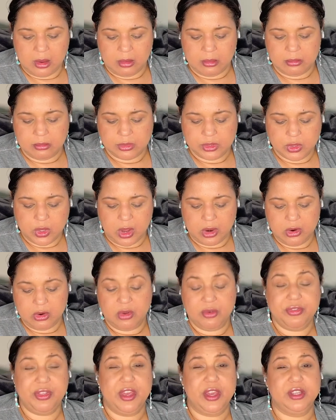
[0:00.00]
So I don't know
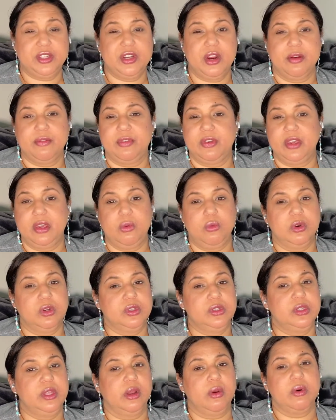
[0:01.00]
if the HRV
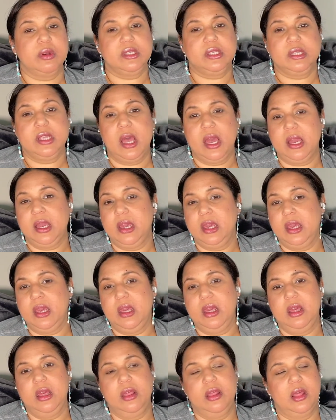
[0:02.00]
was the
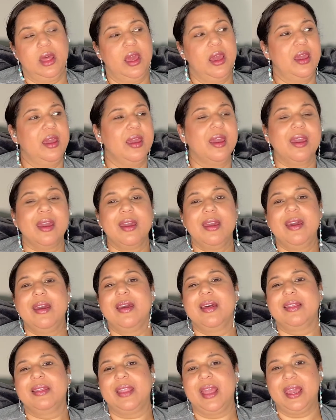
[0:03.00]
Kawasaki,
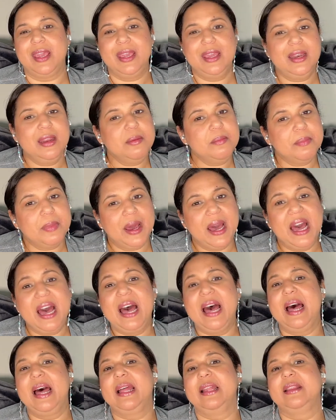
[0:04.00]
the eating
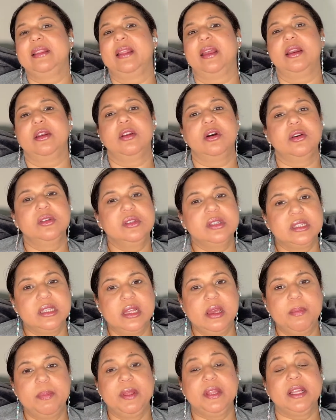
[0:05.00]
bad, the
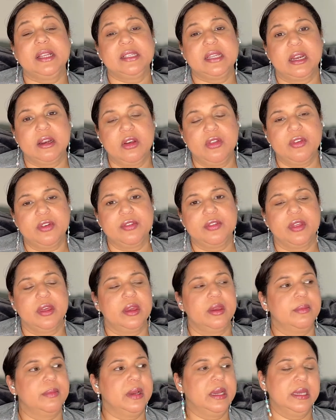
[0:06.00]
non-sleeping. That's another
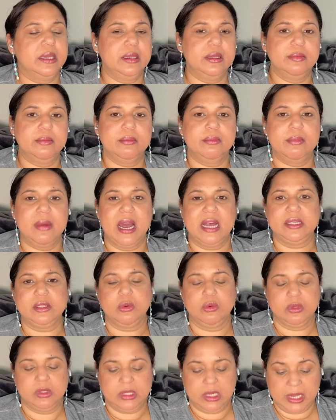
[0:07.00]
thing. My
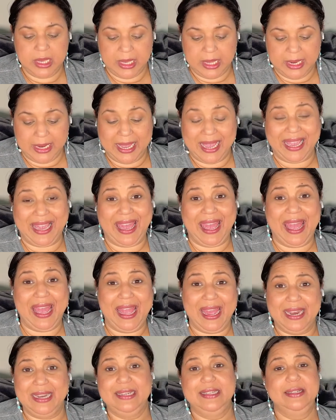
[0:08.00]
mask was leaking
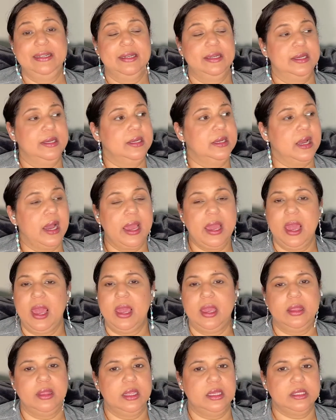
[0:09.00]
again. I
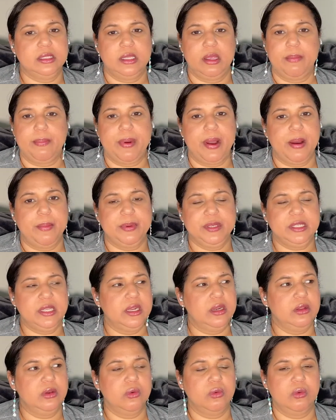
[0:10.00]
hate this CPAP. It's a
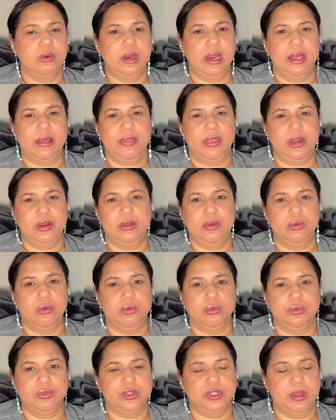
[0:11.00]
new, like the
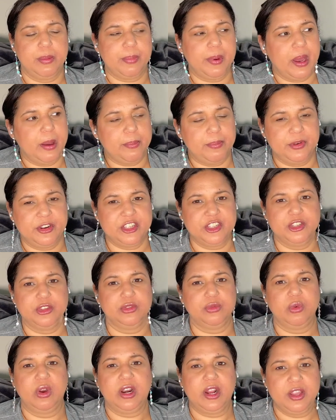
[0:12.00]
new CPAP
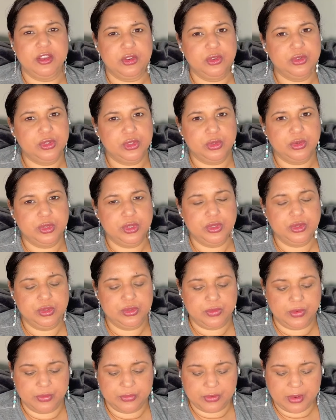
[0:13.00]
versus what I used to use
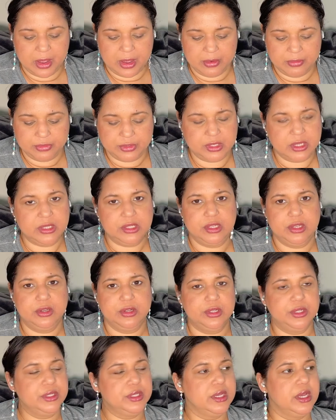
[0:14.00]
for 5-6
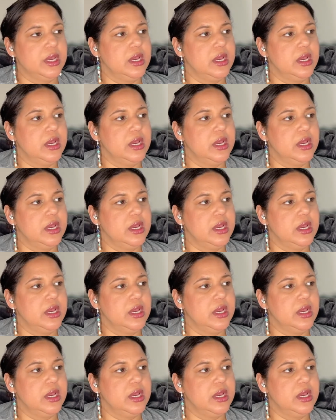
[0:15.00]
years.